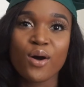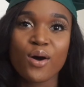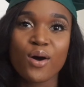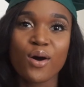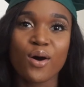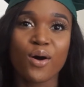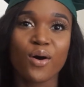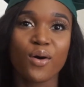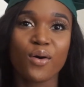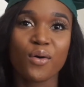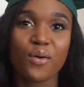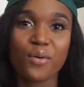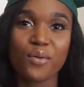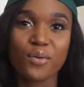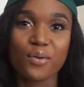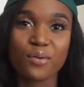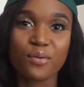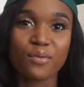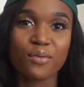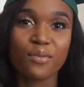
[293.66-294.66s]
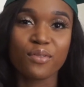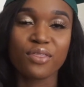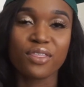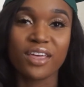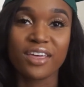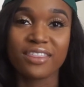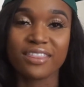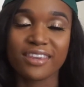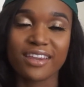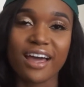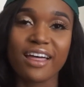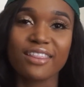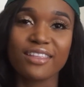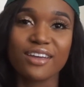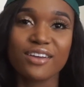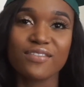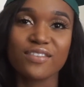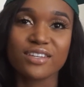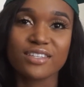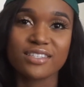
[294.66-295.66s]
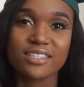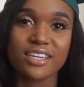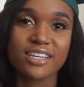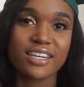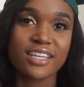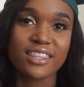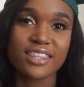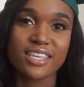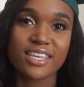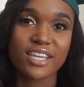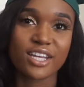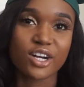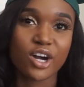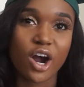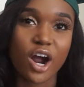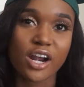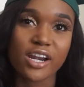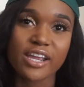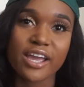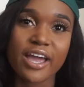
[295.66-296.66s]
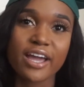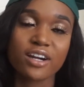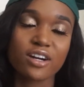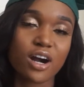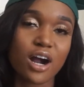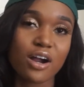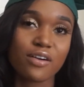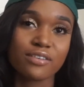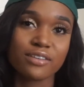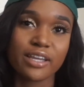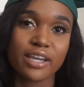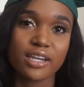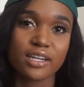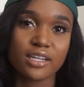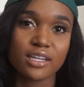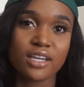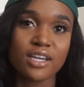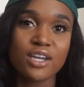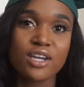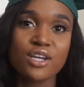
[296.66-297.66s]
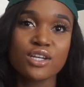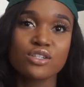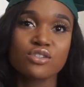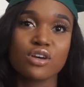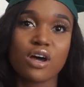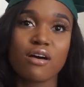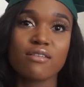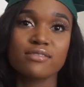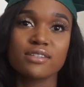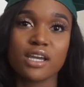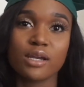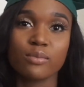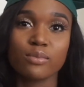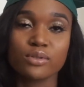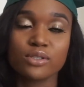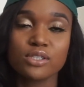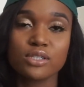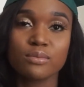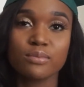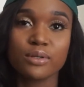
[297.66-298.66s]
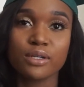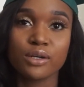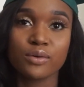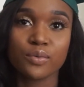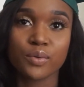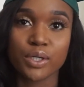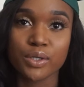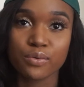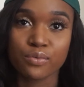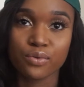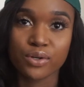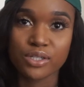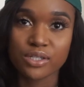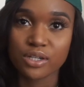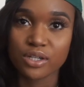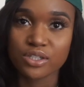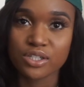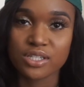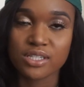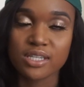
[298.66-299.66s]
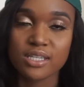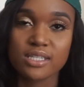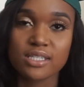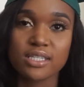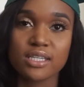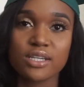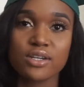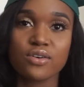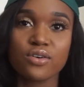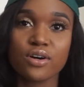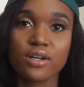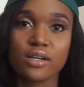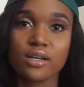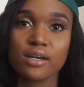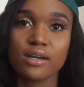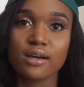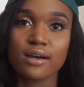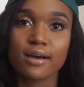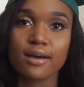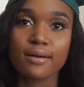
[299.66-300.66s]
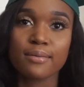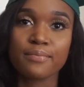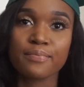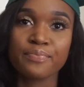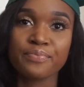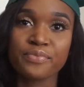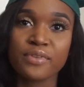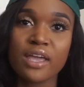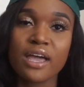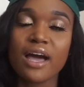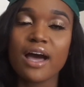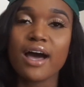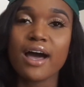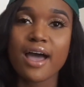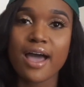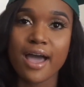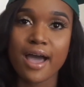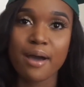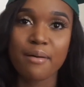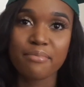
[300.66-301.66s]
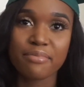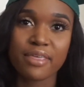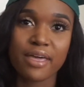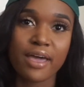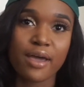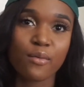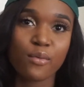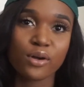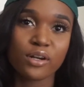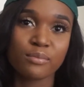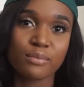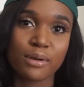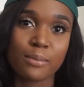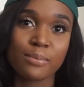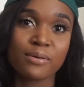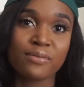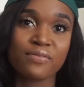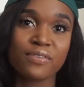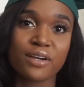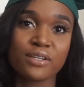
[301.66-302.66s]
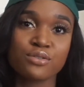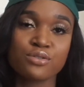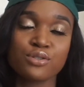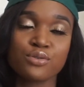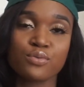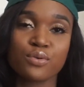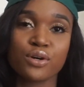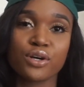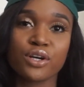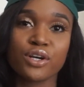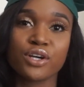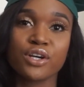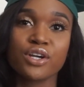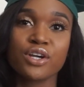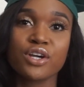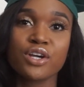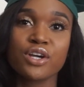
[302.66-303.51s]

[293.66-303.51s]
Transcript: whole thing that I love is anything cardiac, heart related. So I was able to be a research assistant on a app that one of my professors were